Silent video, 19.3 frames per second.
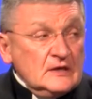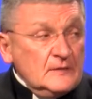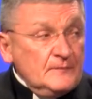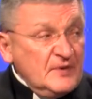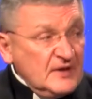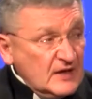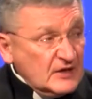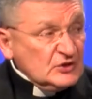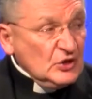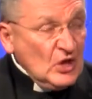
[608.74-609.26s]

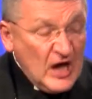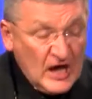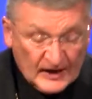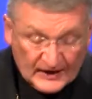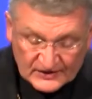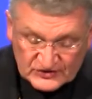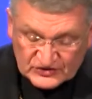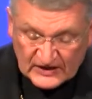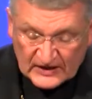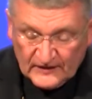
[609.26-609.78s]
but
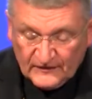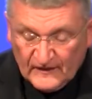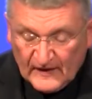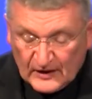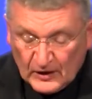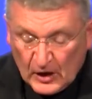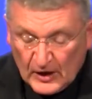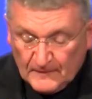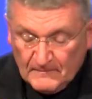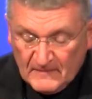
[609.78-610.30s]
acknowledging
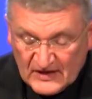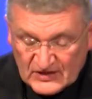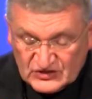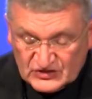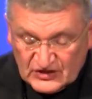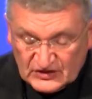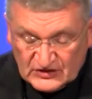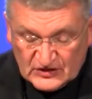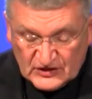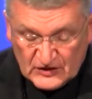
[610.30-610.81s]
that our
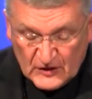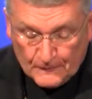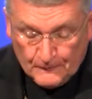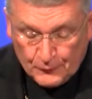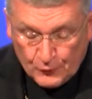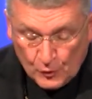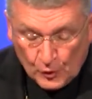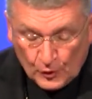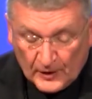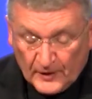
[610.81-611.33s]
mission to the
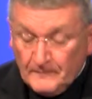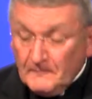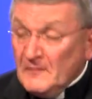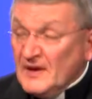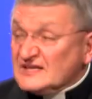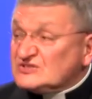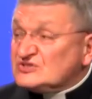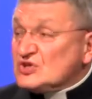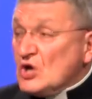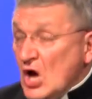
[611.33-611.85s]
poor must